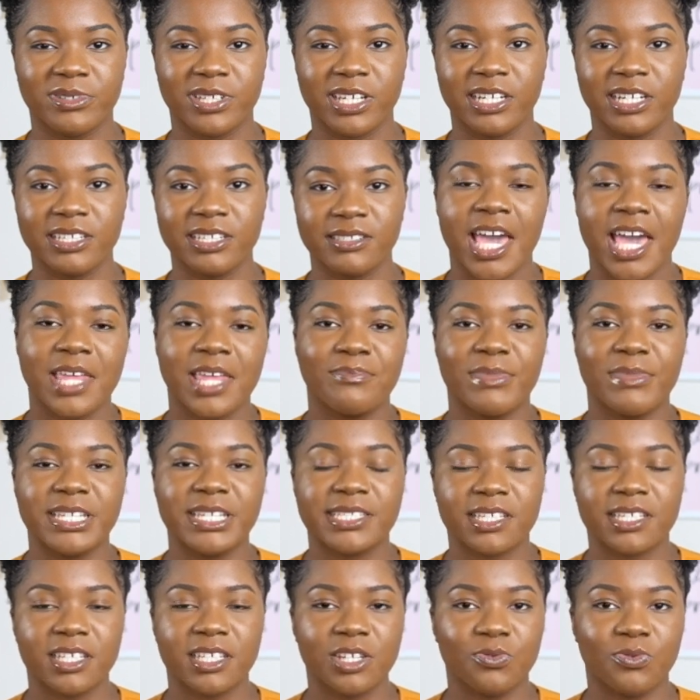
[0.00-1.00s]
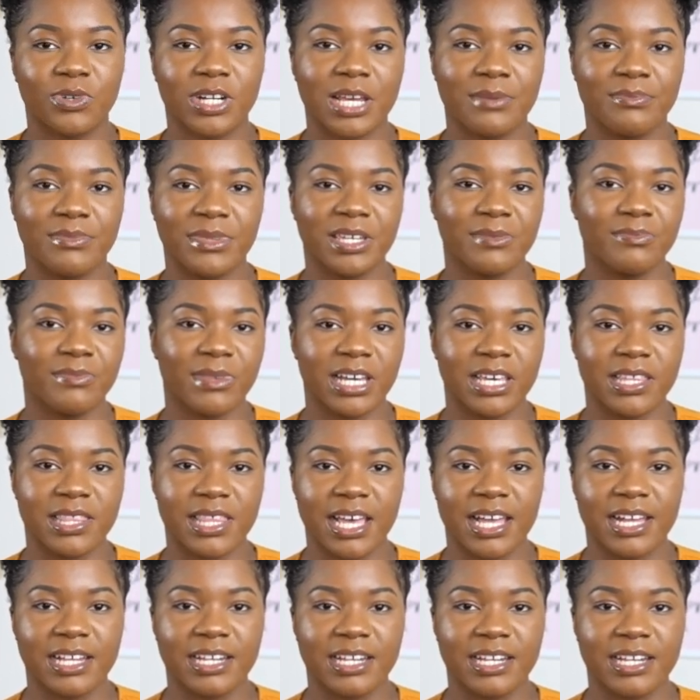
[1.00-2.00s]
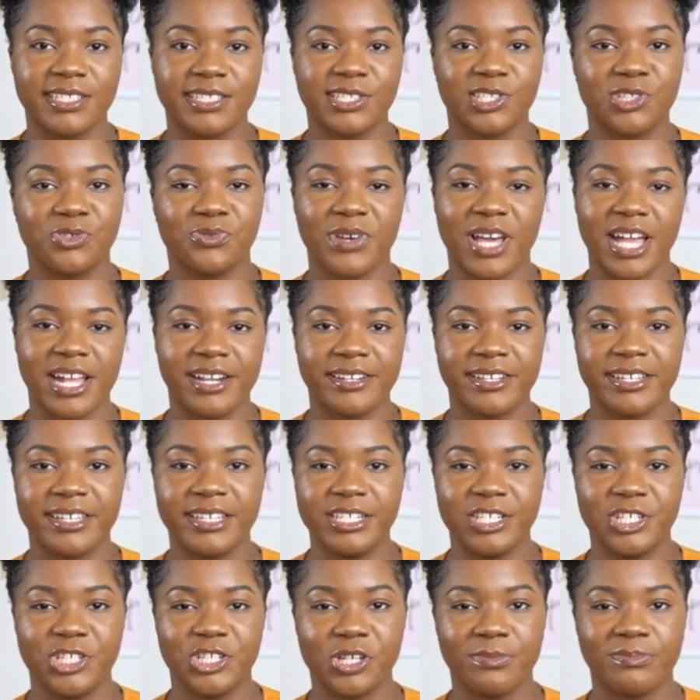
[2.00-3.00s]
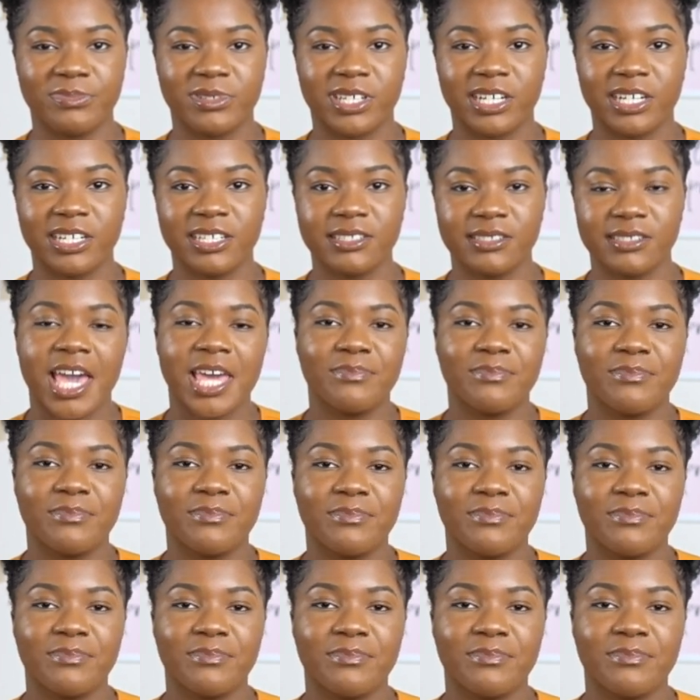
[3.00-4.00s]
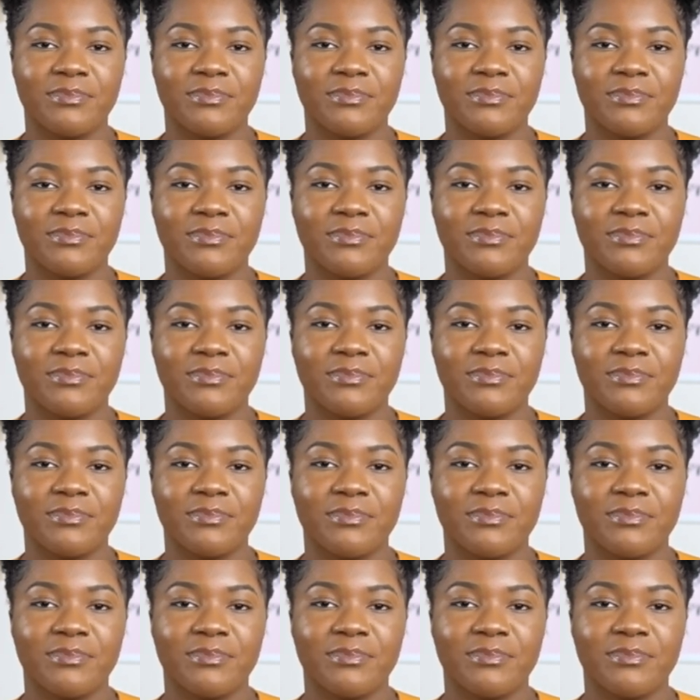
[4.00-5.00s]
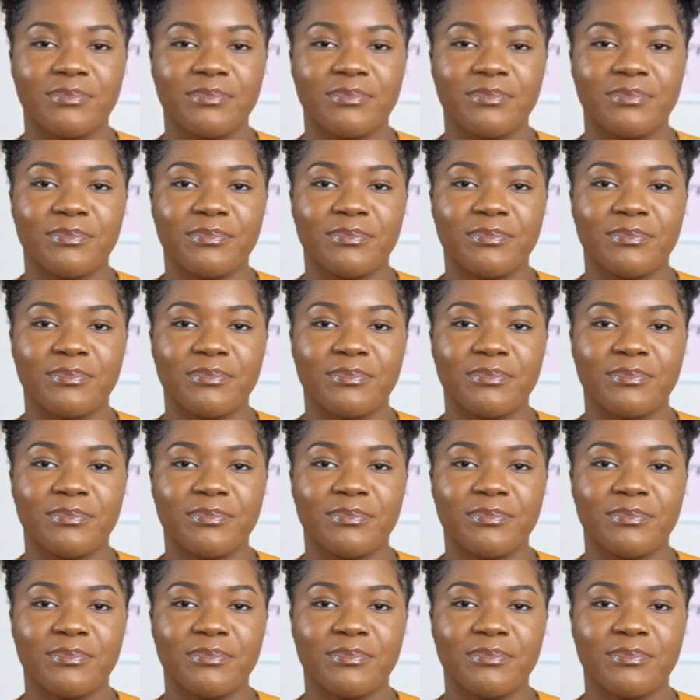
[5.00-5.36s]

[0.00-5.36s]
cut. And basically what I mean by that is to edit in jump cut. And so now I cut off the S